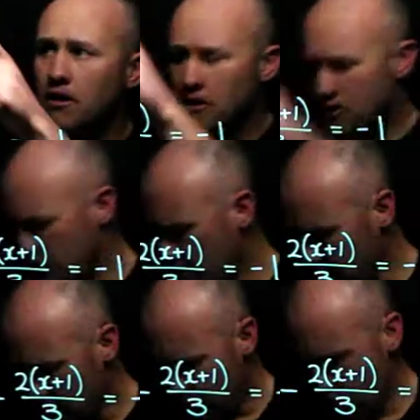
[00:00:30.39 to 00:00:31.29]
So let's start
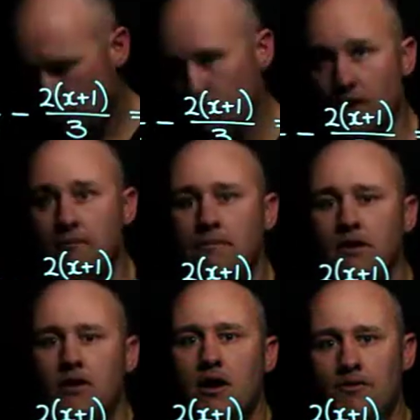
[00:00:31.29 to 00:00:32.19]
with the first one.
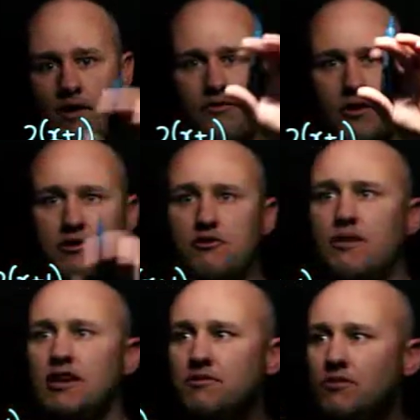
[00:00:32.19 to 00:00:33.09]
I haven't got much
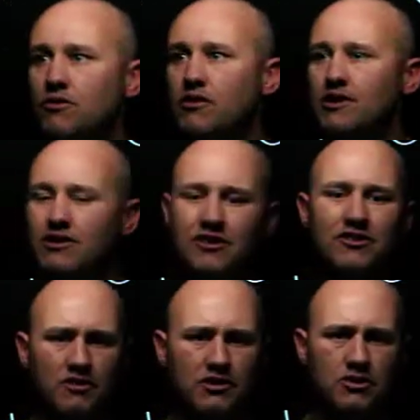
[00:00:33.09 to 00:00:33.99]
space because actually it's
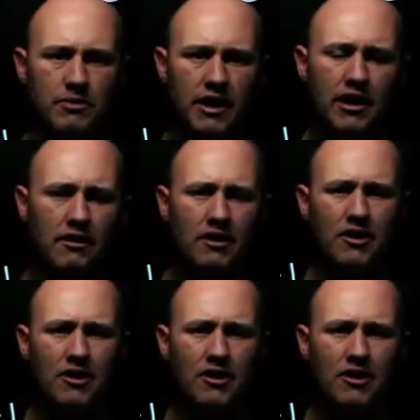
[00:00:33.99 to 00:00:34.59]
not too bad.